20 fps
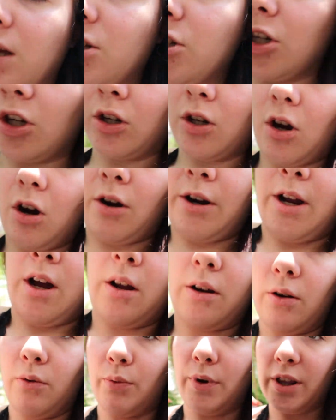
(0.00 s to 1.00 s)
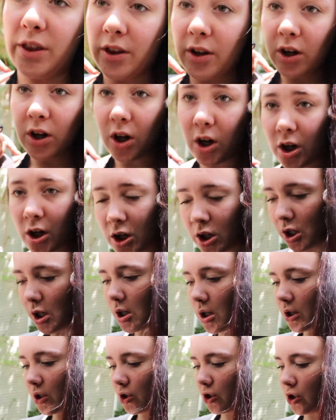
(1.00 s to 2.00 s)
took Arianna with her
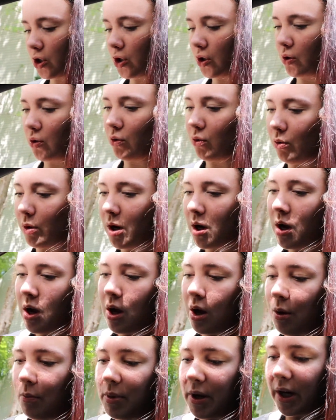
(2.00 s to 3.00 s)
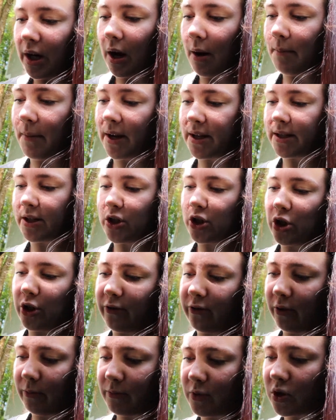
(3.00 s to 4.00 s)
to pick up my
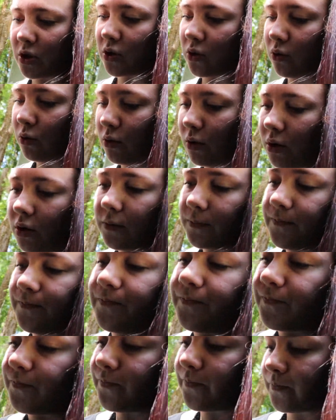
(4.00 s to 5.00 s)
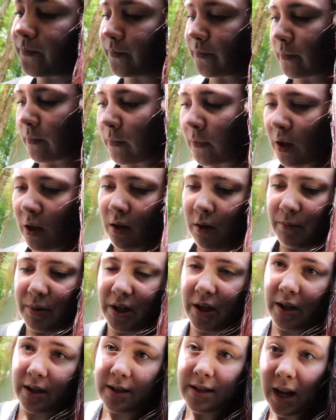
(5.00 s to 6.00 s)
sister from school
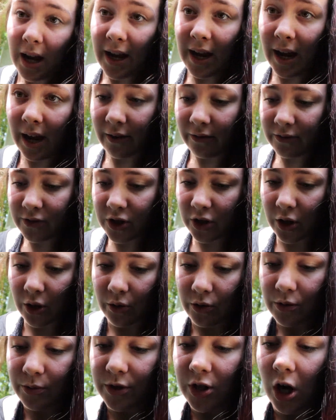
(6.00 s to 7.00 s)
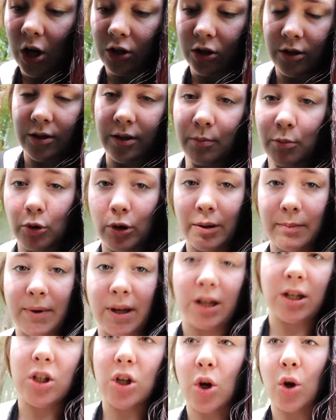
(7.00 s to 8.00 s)
because I have to go to a doctor's
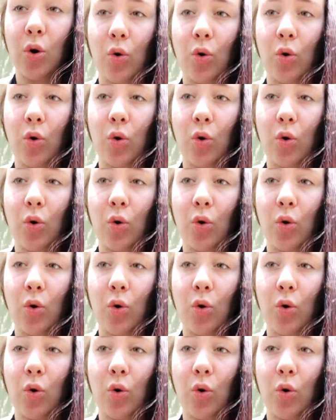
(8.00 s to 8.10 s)
appointment